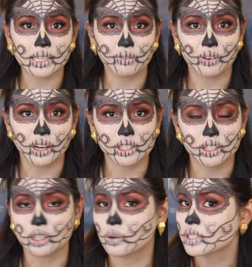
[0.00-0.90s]
left for us
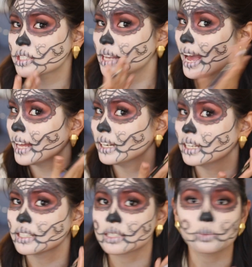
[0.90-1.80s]
to do is to add
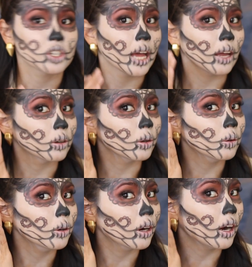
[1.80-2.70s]
in some
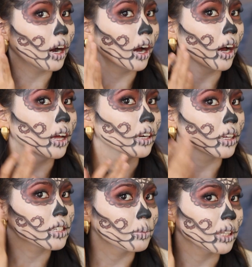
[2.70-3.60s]
shadow
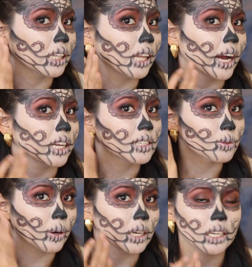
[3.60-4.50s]
on some of the
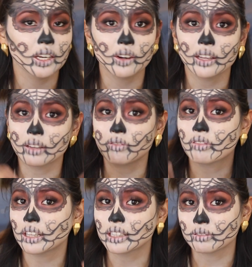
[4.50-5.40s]
lines right here, and then
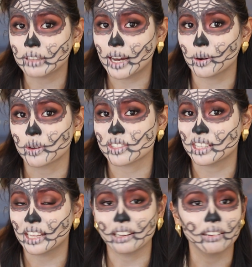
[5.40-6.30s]
fill in the flowers,
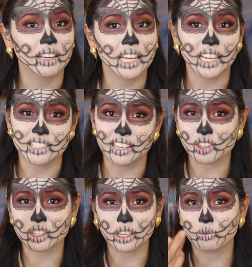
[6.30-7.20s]
and then
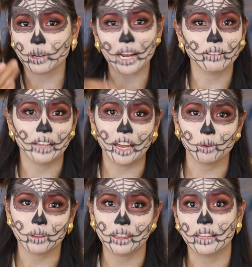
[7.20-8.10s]
essentially
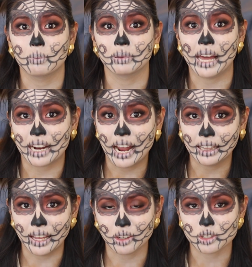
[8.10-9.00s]
re-outline with the black
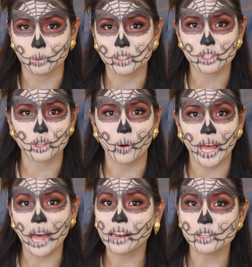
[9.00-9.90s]
eyeliner. So we'll just go
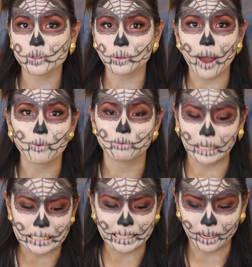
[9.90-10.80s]
ahead and do that
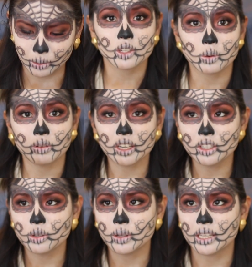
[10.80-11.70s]
right now. So what we're gonna
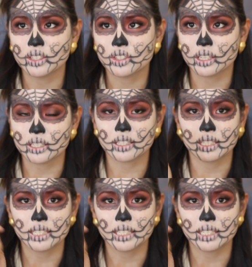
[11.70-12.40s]
do is just